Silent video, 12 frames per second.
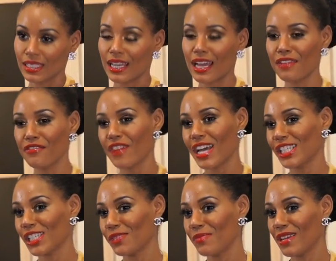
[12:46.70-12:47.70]
Hi
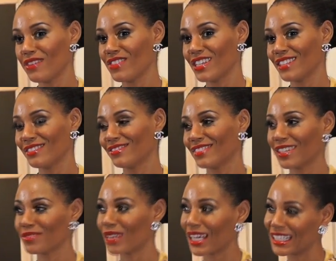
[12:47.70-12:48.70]
Fashion Maven,
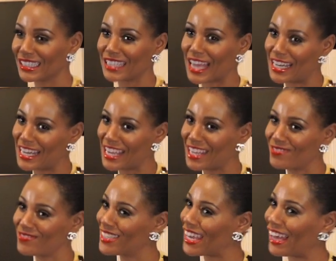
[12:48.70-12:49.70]
I'm liking that
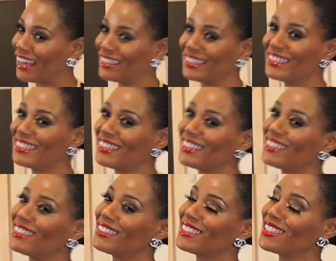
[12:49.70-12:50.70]
name, yeah.
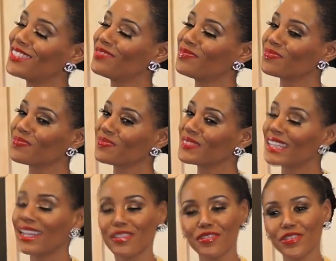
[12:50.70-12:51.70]

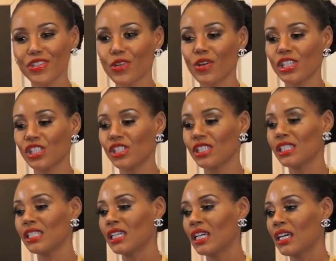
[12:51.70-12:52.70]
Thank you for your question.